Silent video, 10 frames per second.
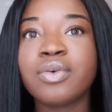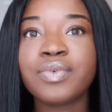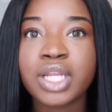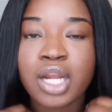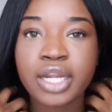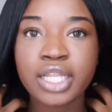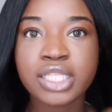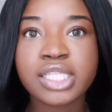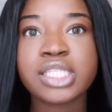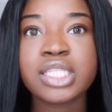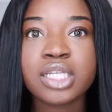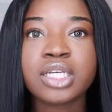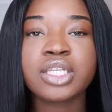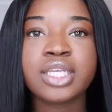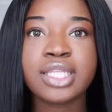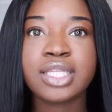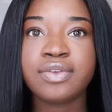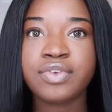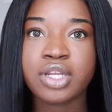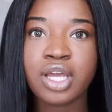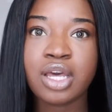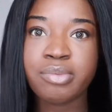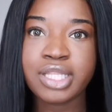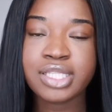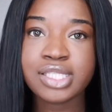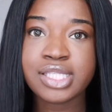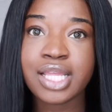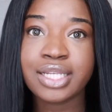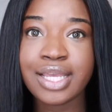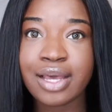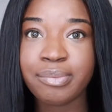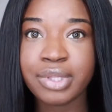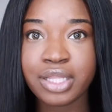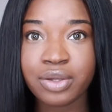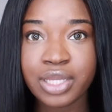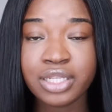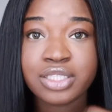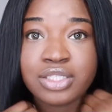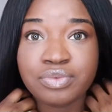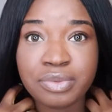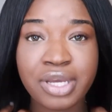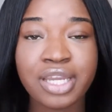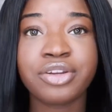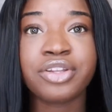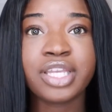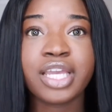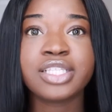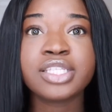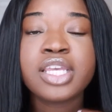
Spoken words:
regarding this look, you can leave your comments down below. And just reminder, you guys